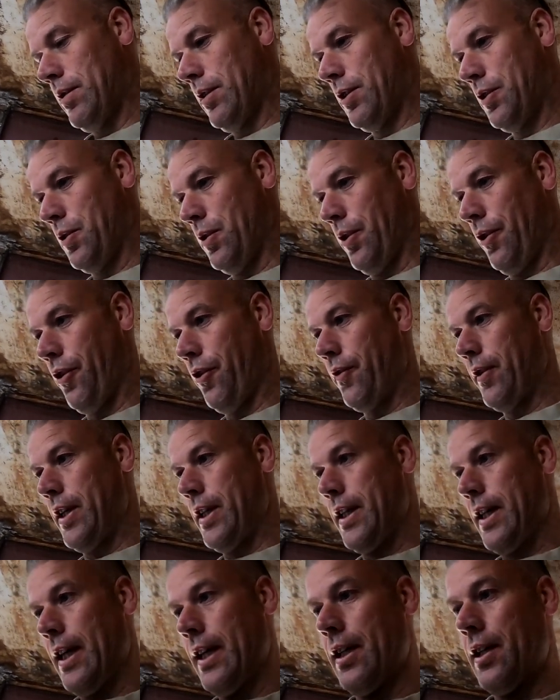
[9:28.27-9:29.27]
the sort of
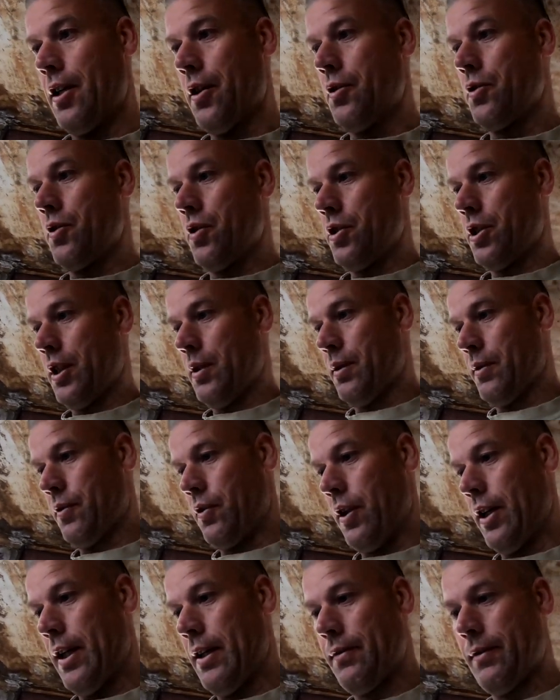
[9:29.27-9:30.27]
three kilos or so
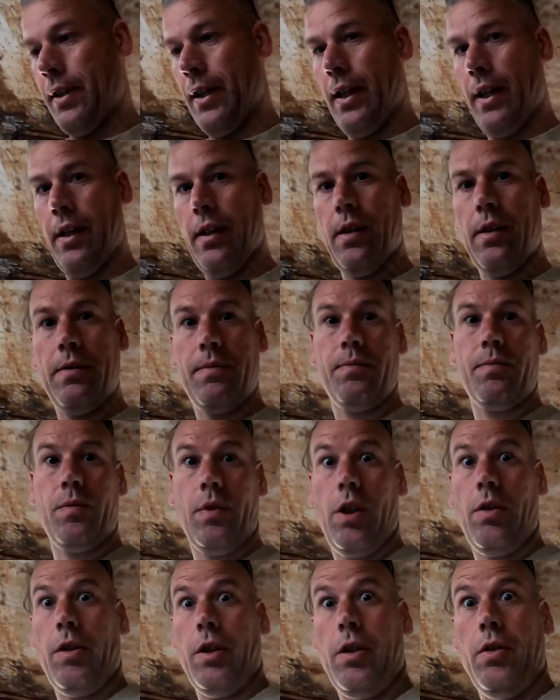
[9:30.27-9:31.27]
I've got left there,
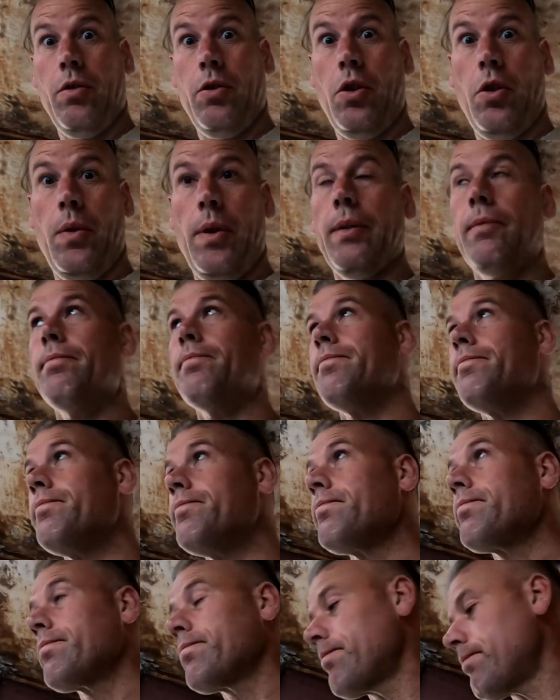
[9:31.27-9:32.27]
I reckon I'll do it.
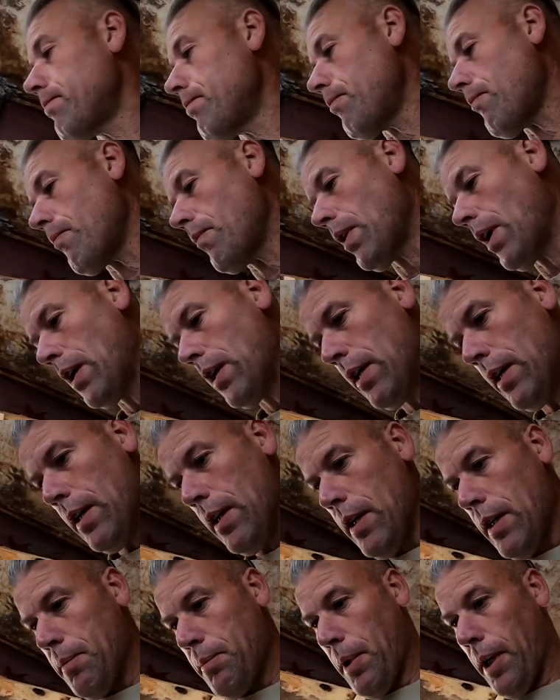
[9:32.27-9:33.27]

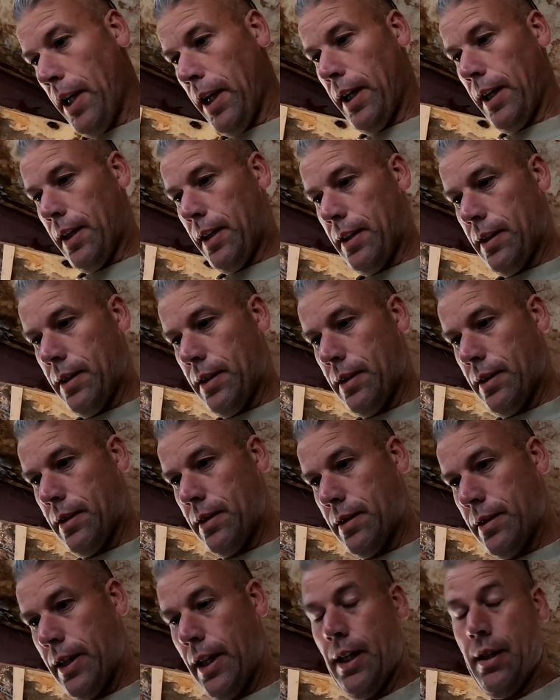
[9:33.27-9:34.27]
But uh,
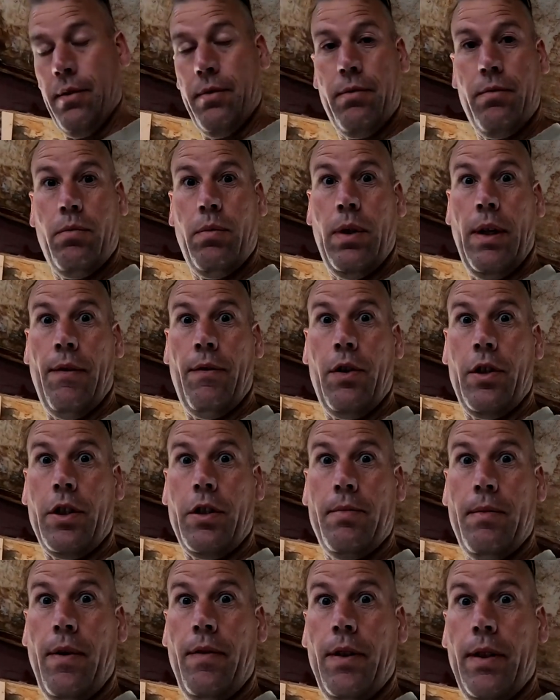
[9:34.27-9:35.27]
yeah, we'll have a
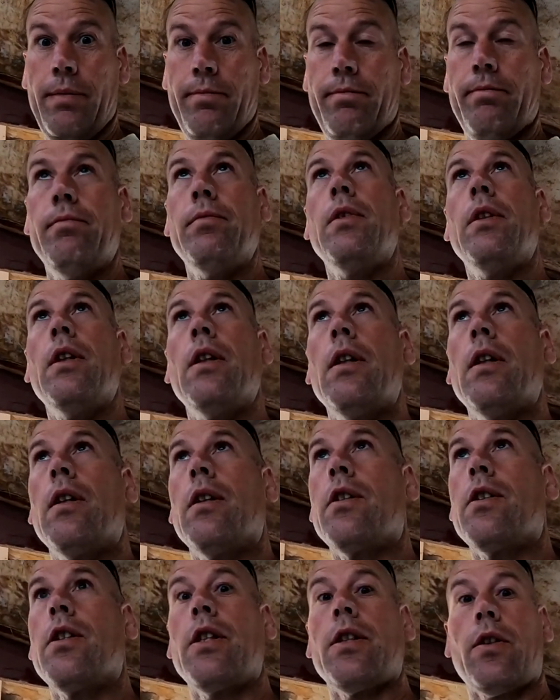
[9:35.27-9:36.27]
look tomorrow.
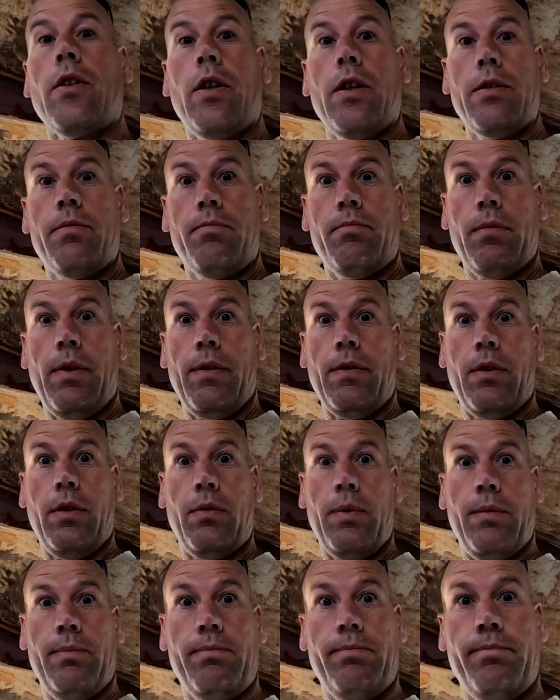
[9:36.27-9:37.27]
Cheers guys, have a
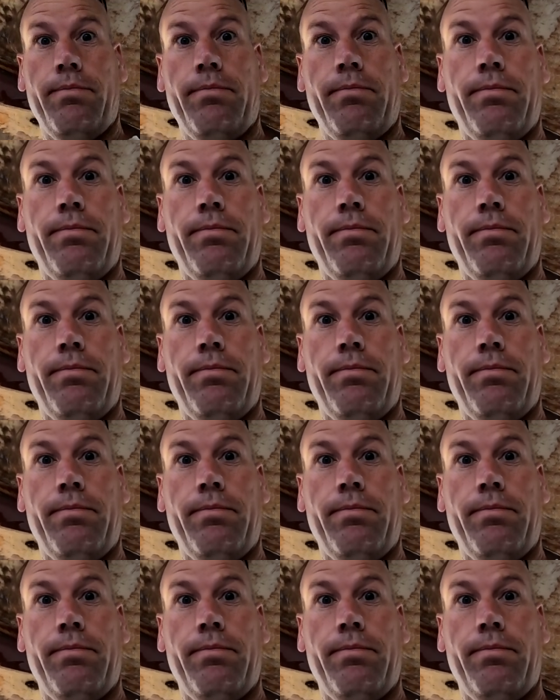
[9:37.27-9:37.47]
good one.